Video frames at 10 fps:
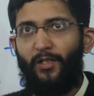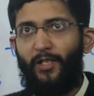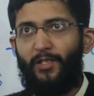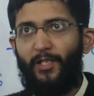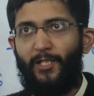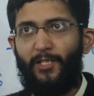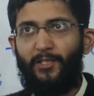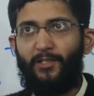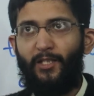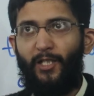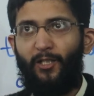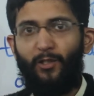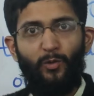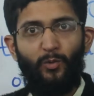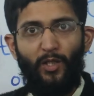It is in
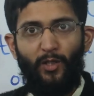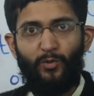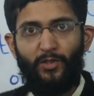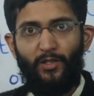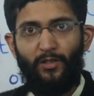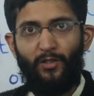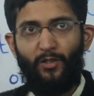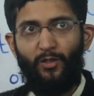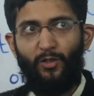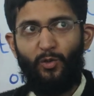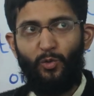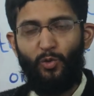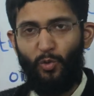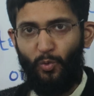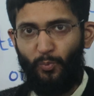
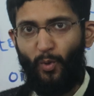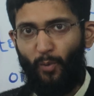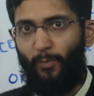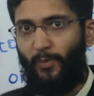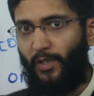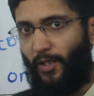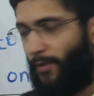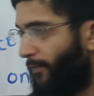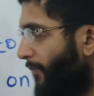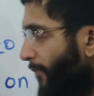2002 probably, yeah.